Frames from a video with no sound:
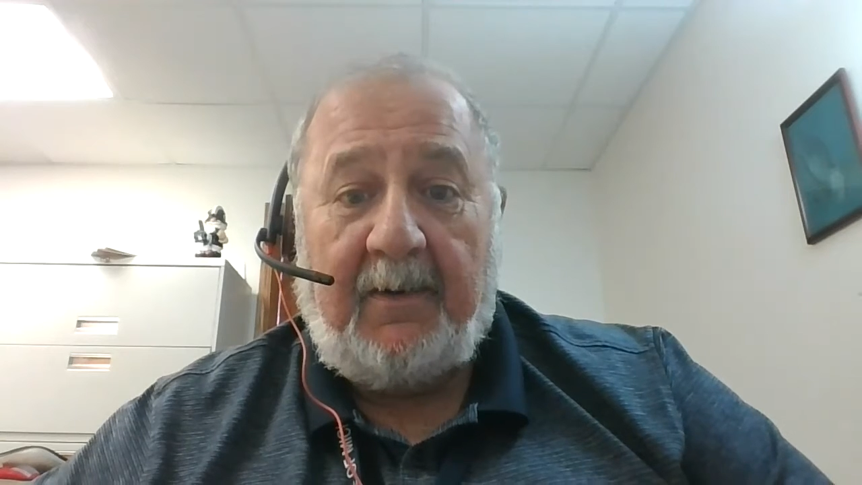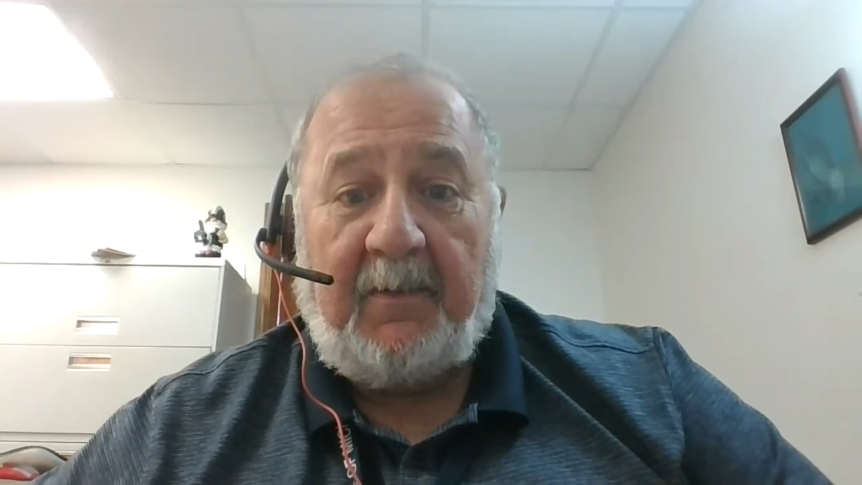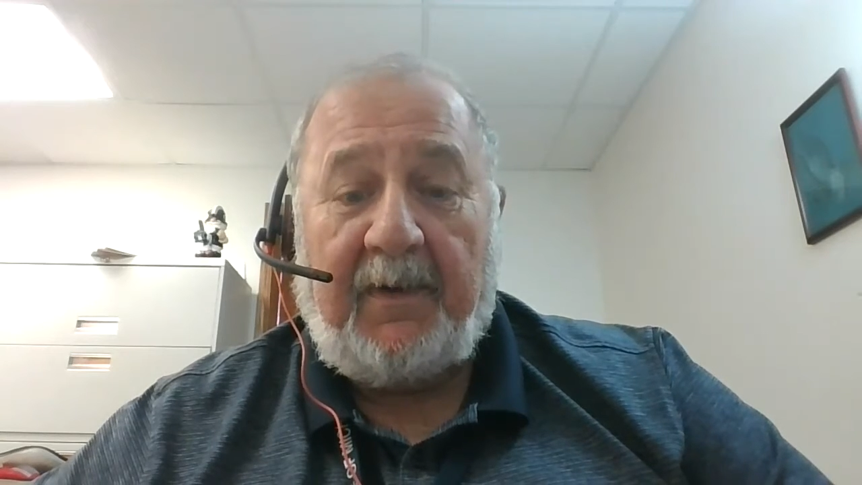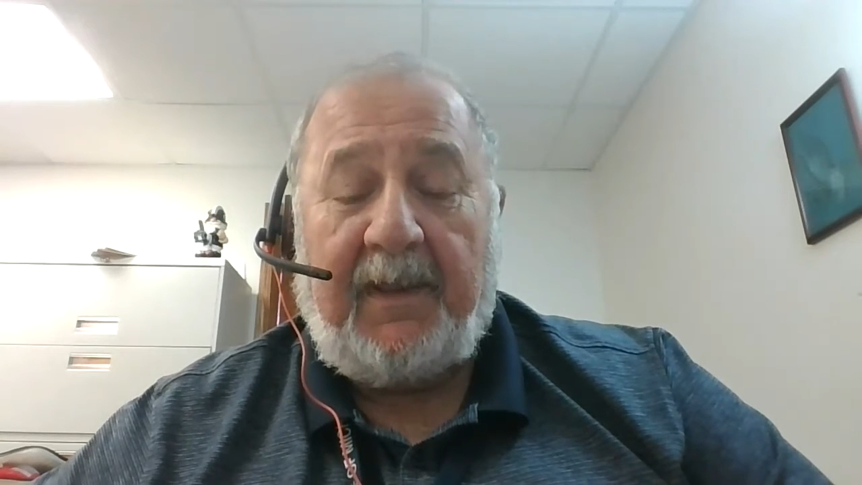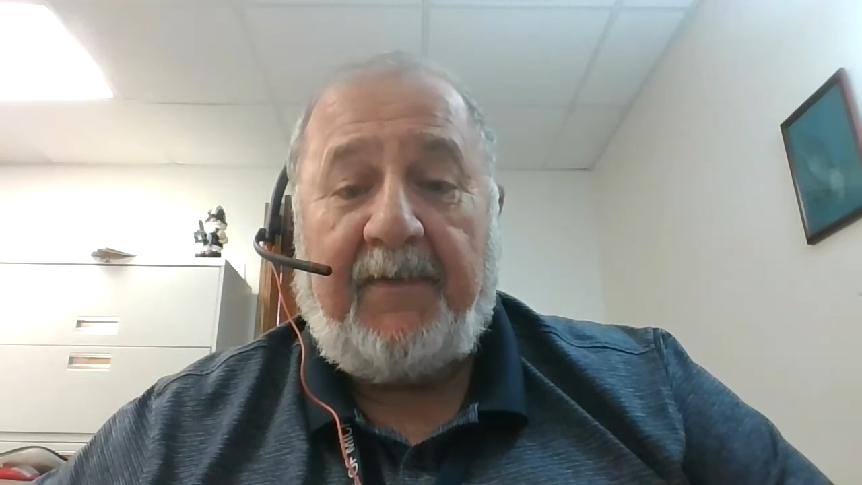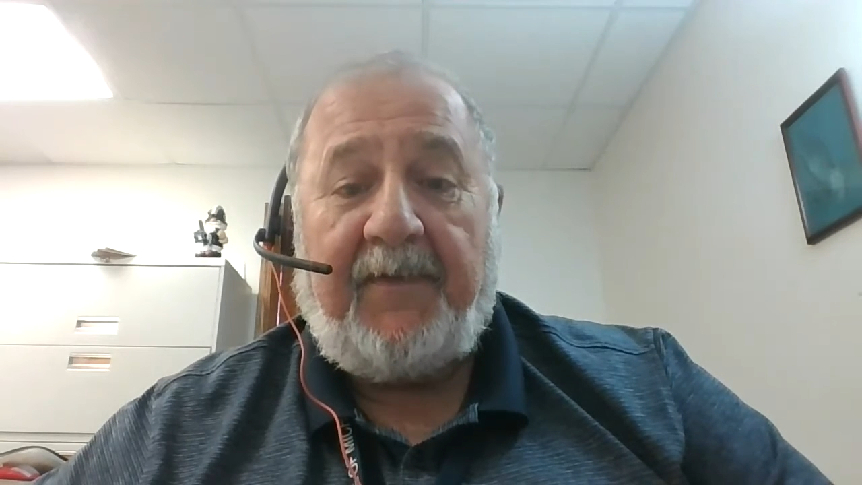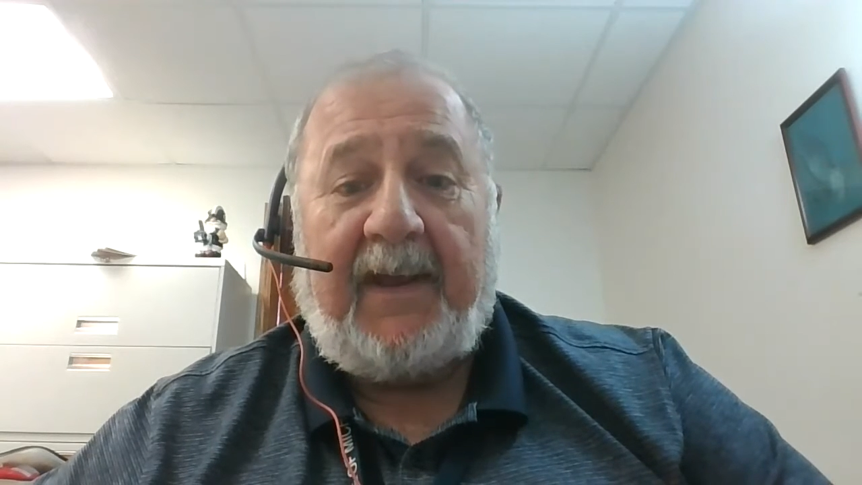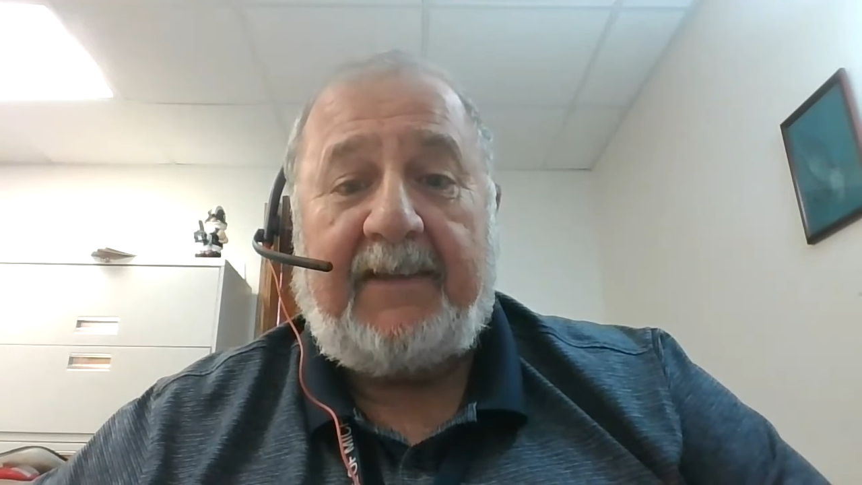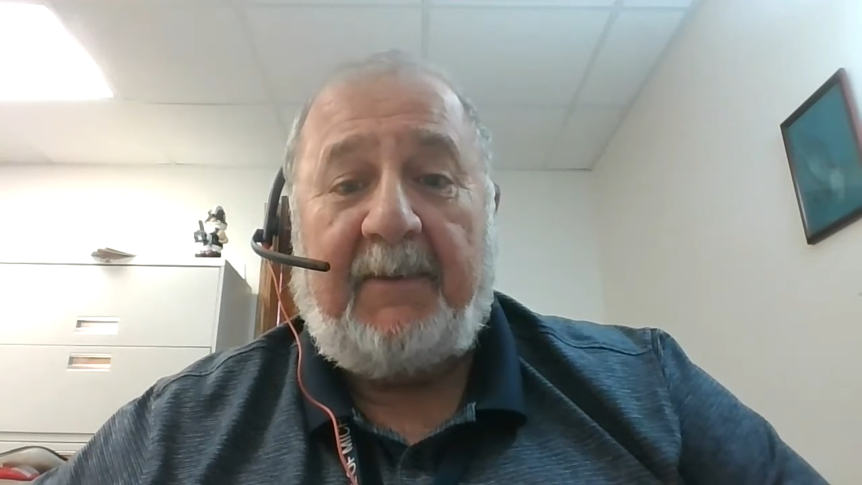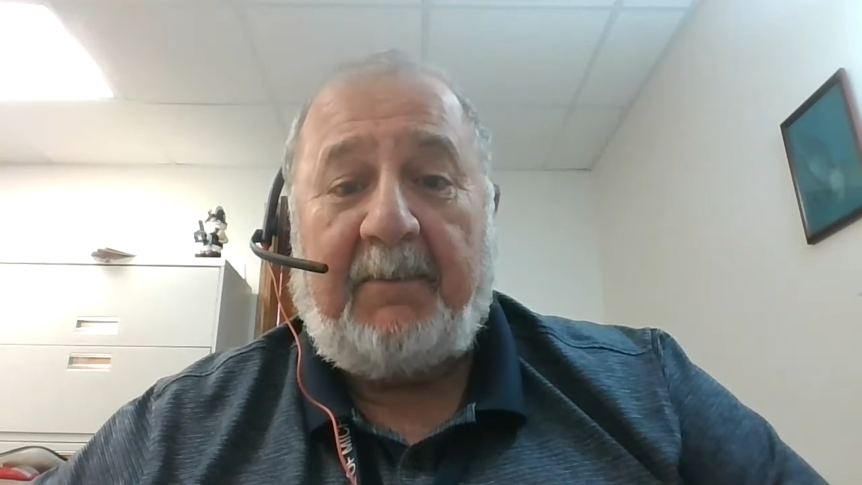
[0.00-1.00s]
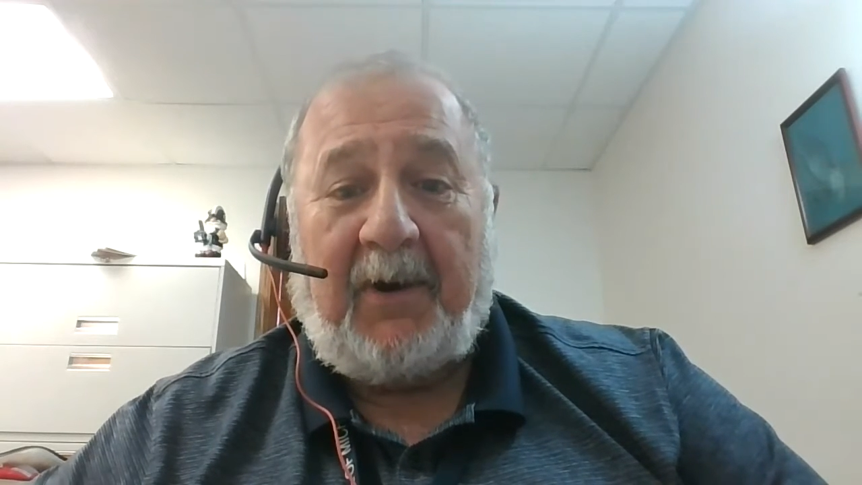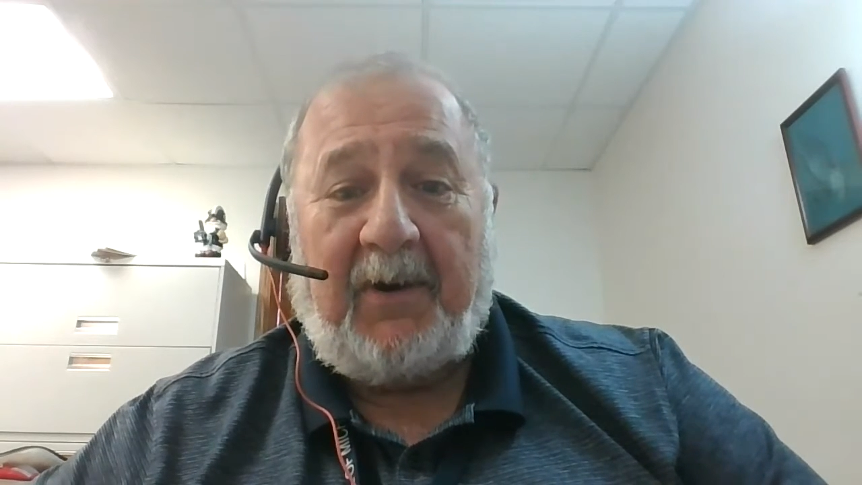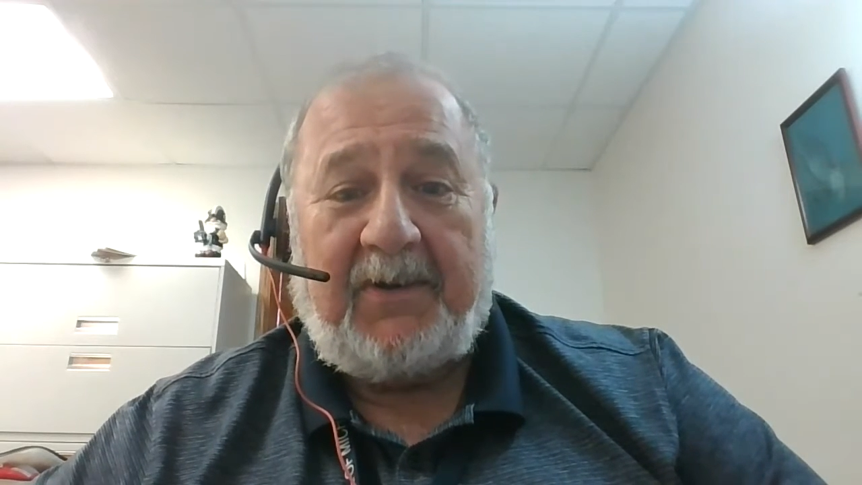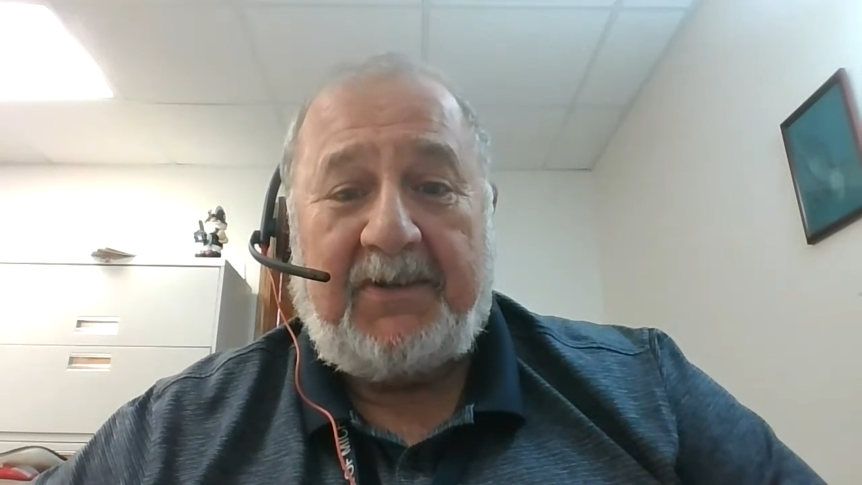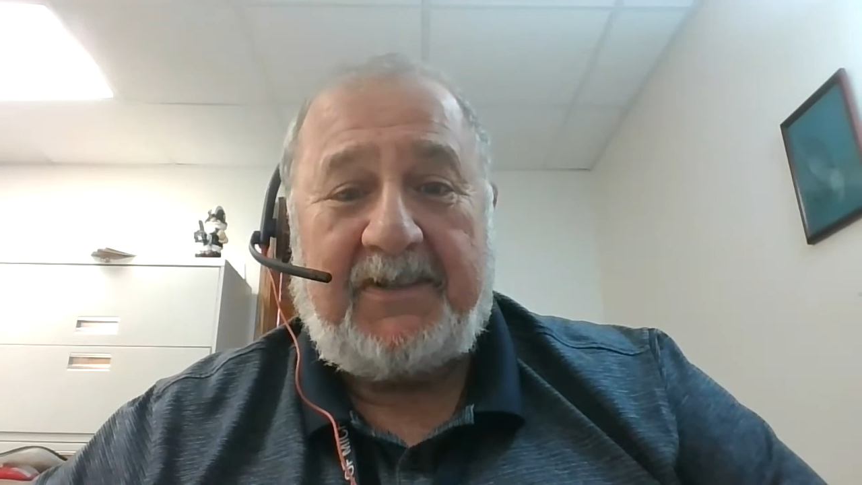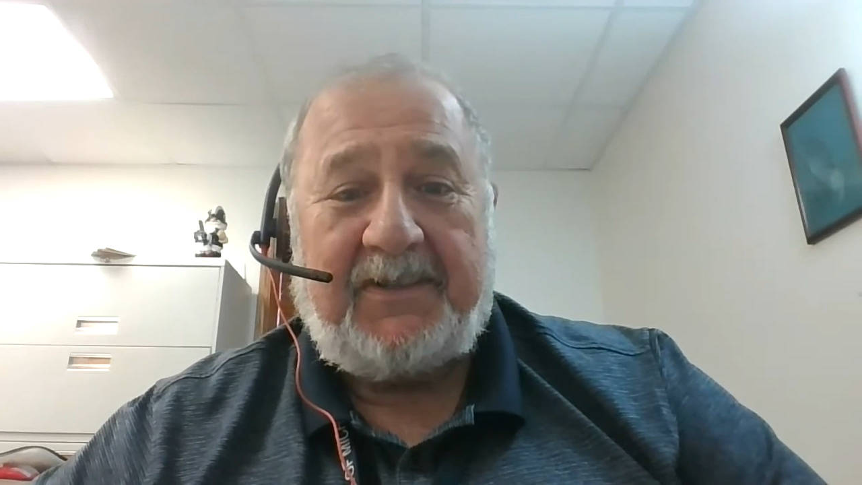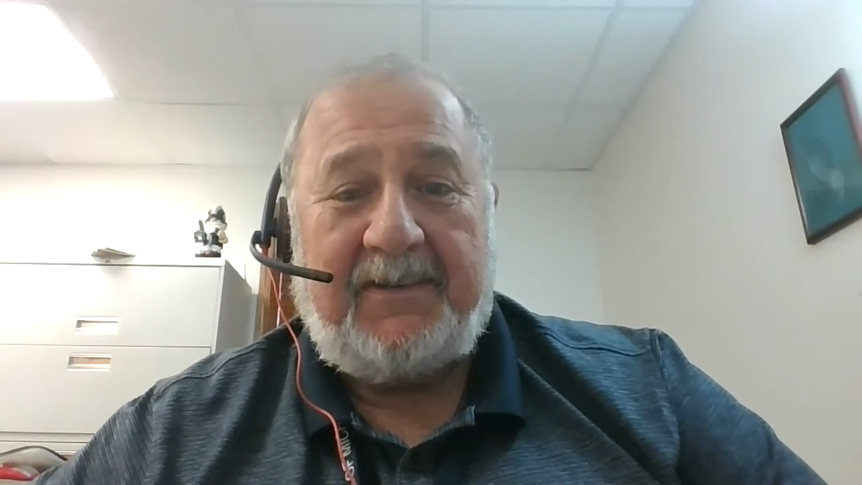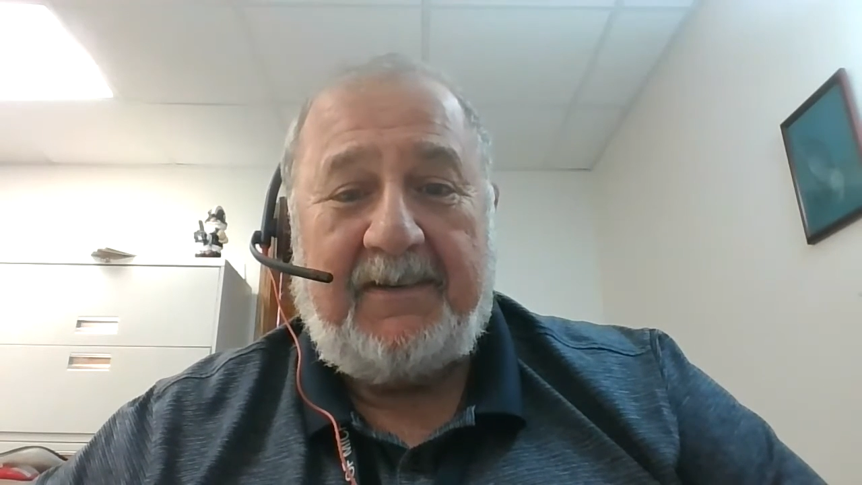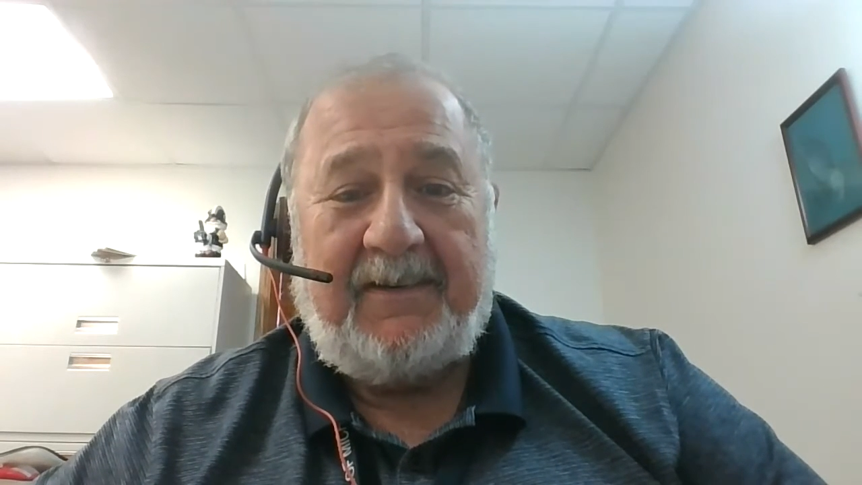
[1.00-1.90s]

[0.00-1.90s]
where they fed the birds.